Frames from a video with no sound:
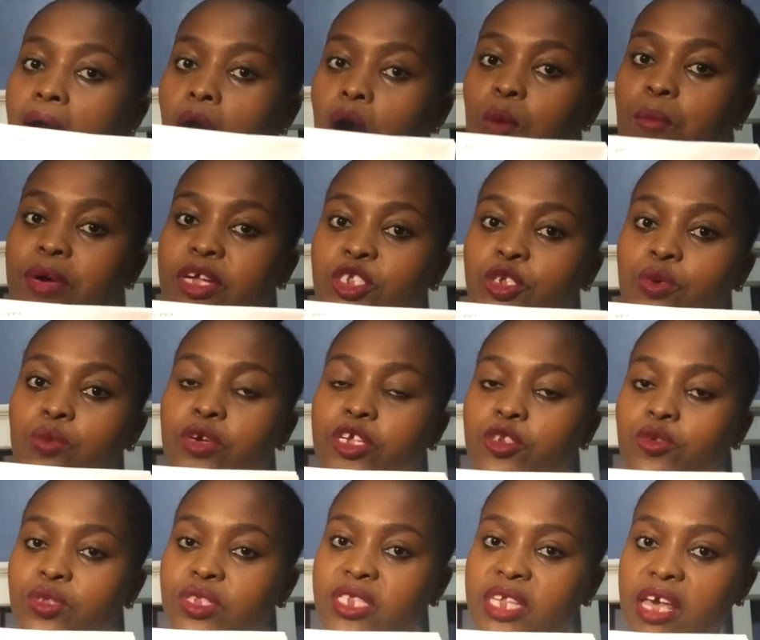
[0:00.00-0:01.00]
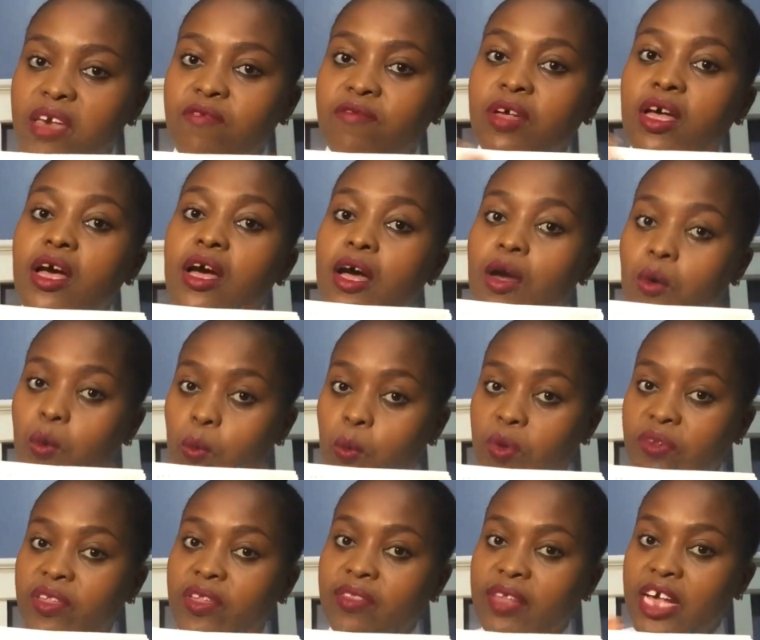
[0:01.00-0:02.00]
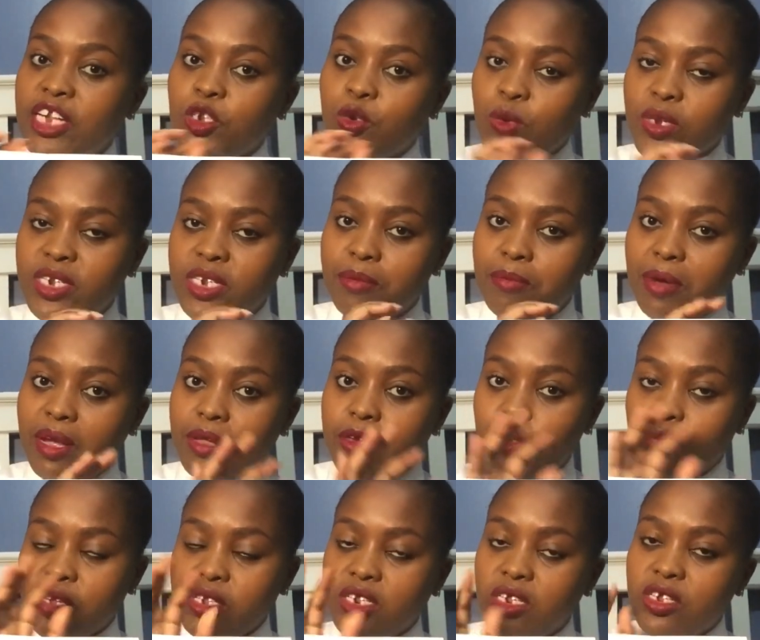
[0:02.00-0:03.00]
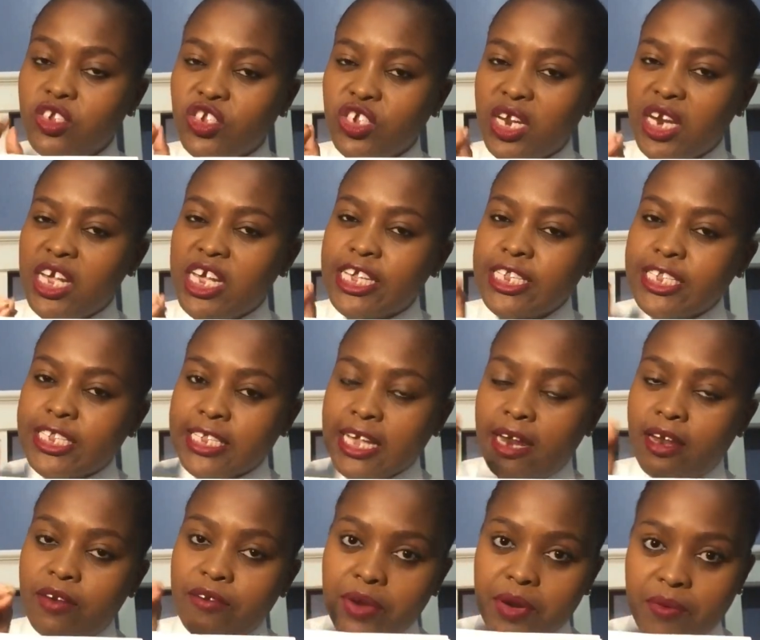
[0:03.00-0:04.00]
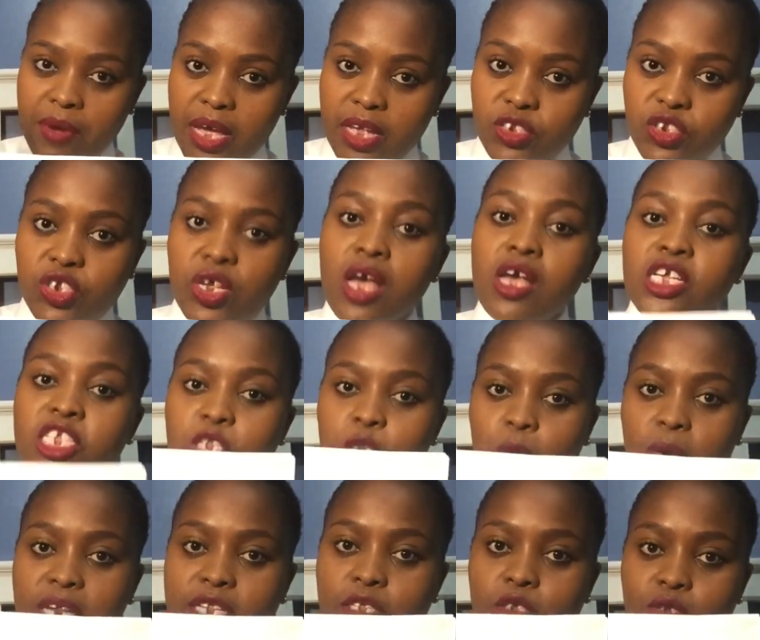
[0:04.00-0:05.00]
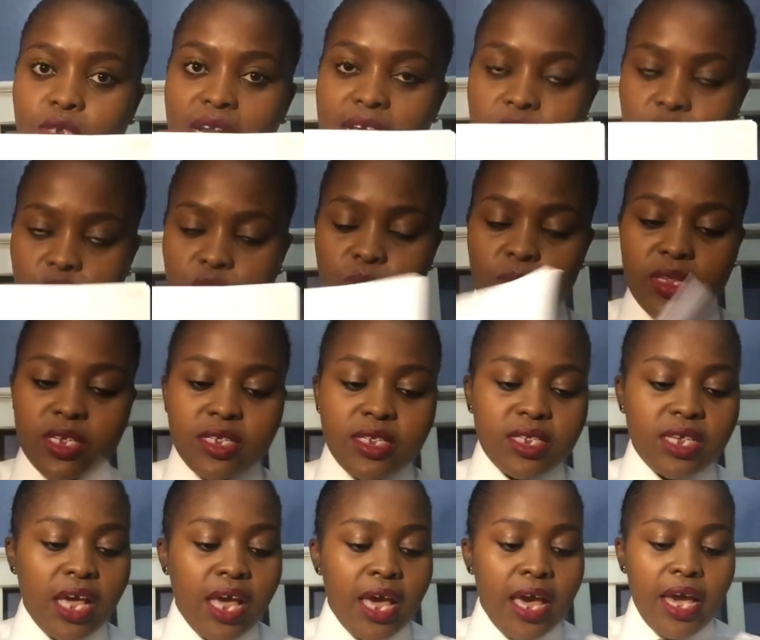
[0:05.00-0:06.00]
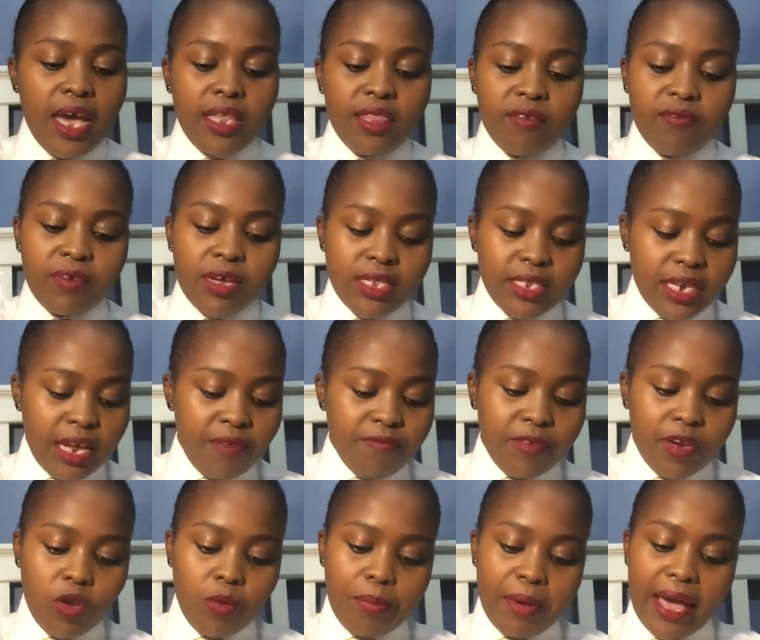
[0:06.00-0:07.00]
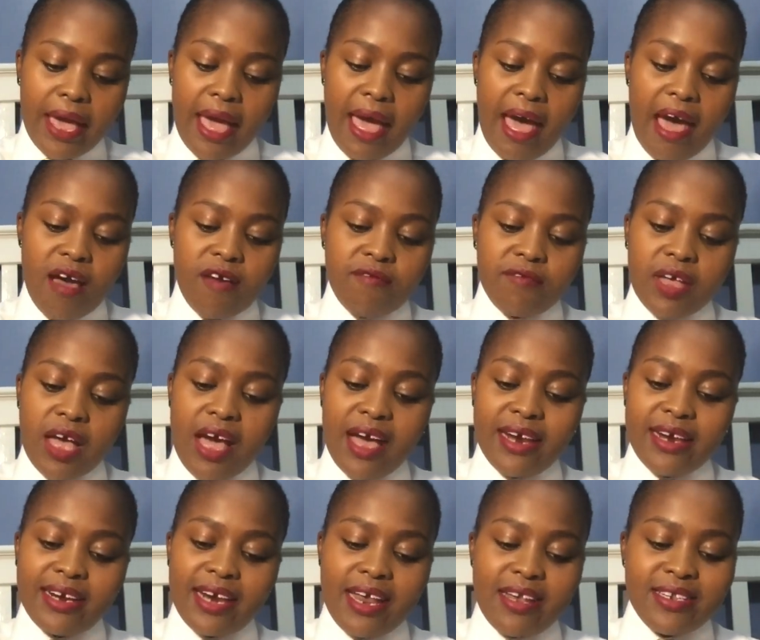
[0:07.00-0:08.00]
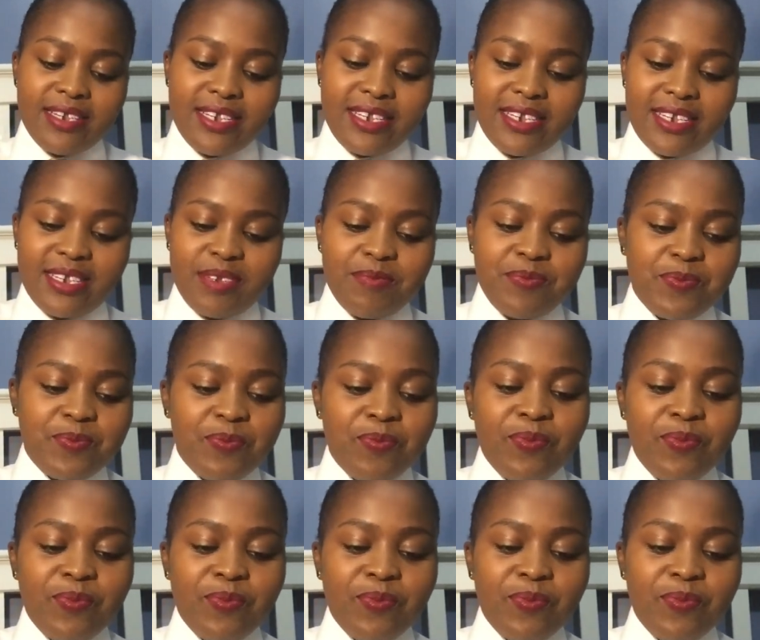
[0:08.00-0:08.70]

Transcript: how much you're going to save within that 20 shillings salary range. So let's do this. In the first envelope, I have rents.